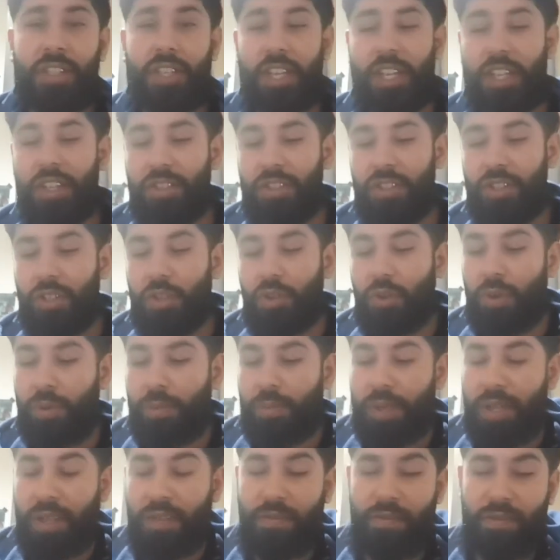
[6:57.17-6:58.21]
Eastern
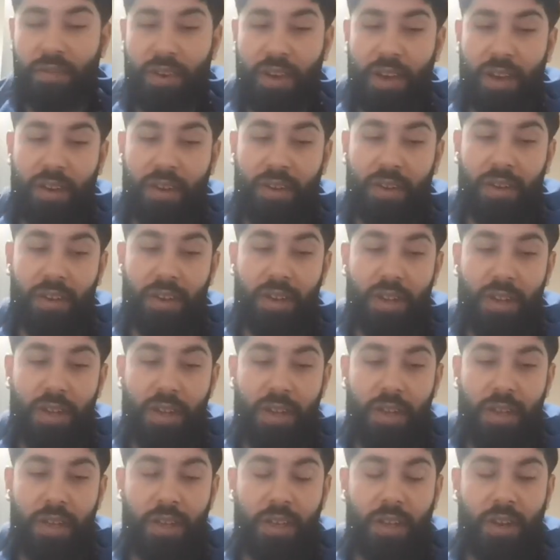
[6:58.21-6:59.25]
European fighter,
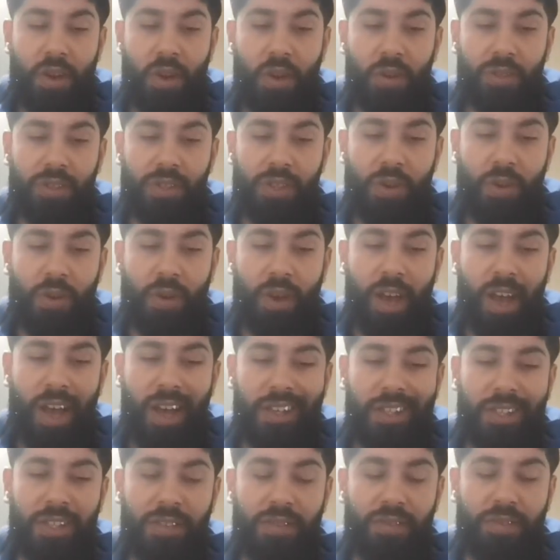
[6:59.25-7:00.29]
you know. So
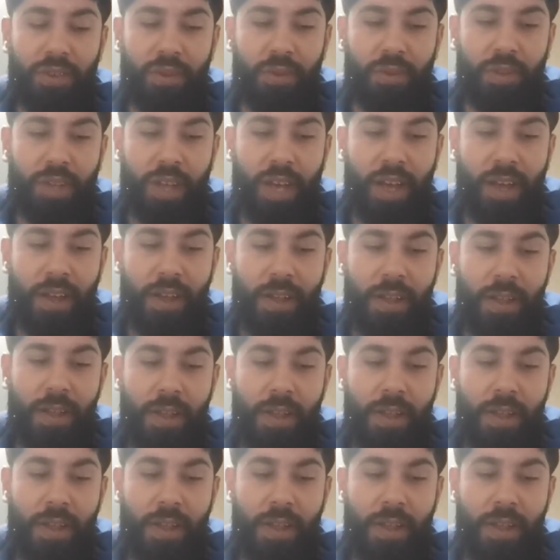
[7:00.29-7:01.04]
I just feel that